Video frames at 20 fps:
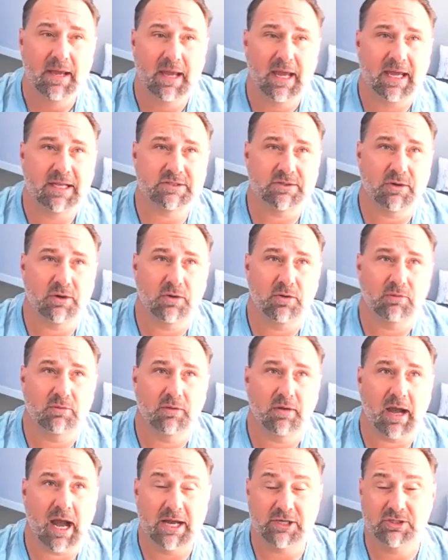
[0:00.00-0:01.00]
And so
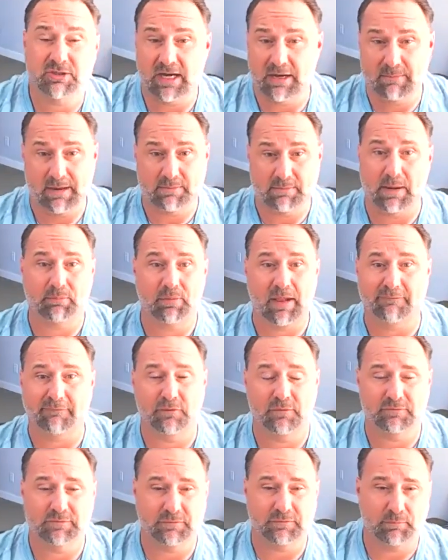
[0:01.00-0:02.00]
I try to make my
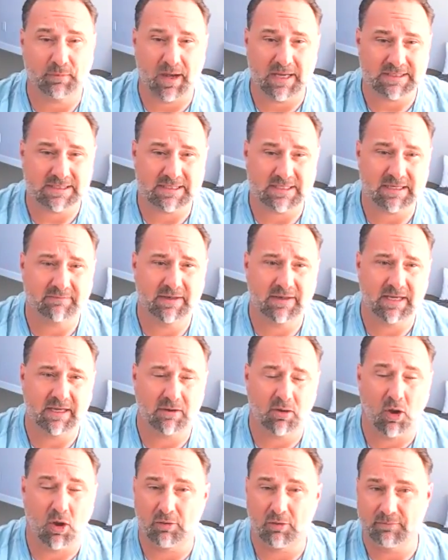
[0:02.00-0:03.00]
platforms for positivity
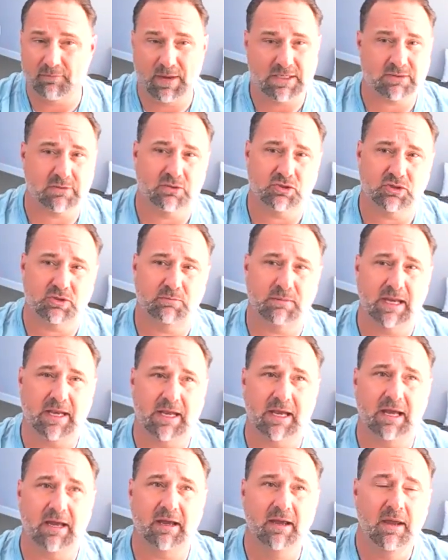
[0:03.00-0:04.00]
in all of my social
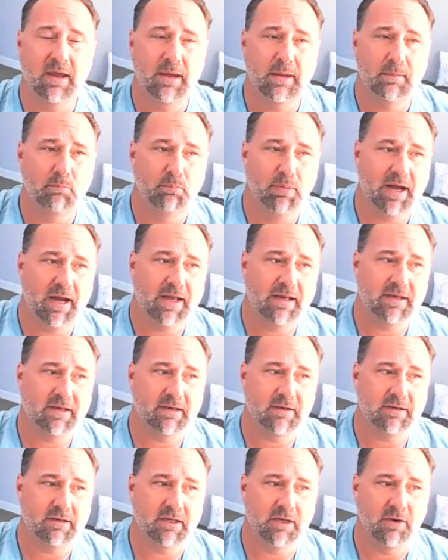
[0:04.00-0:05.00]
media. But
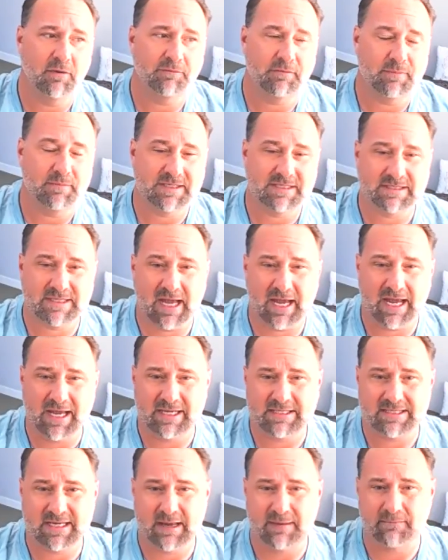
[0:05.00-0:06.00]
you know, from a
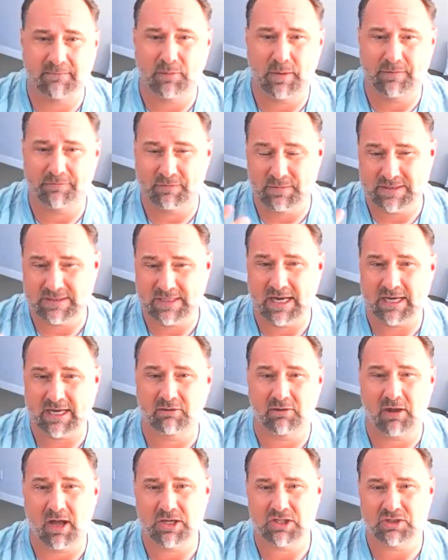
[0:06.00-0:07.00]
science standpoint, from a
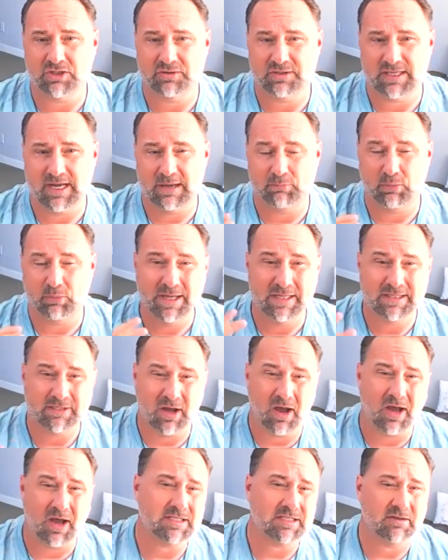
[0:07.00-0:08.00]
psychological standpoint, it's
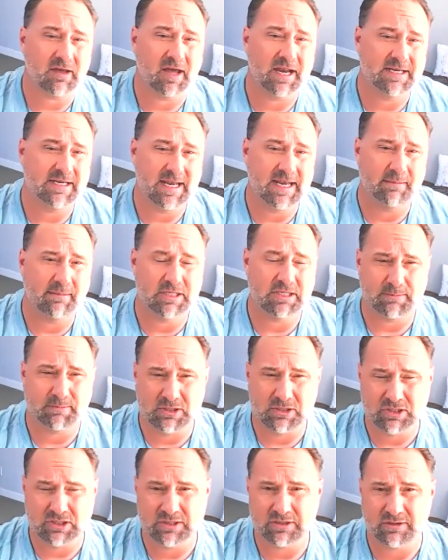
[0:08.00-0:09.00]
caused a lot of damage,
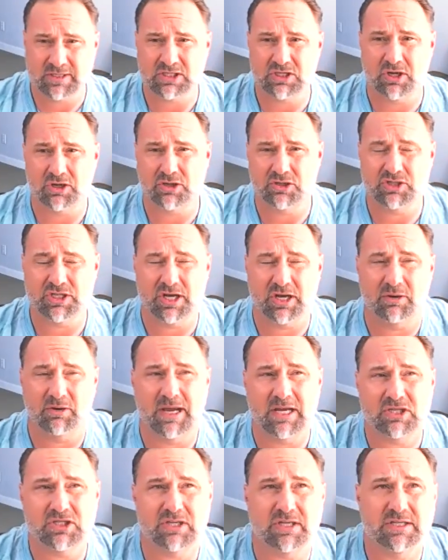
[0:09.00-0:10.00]
especially to these younger
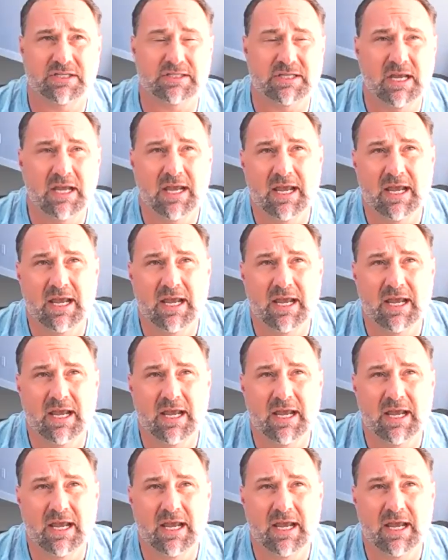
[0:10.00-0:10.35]
generations.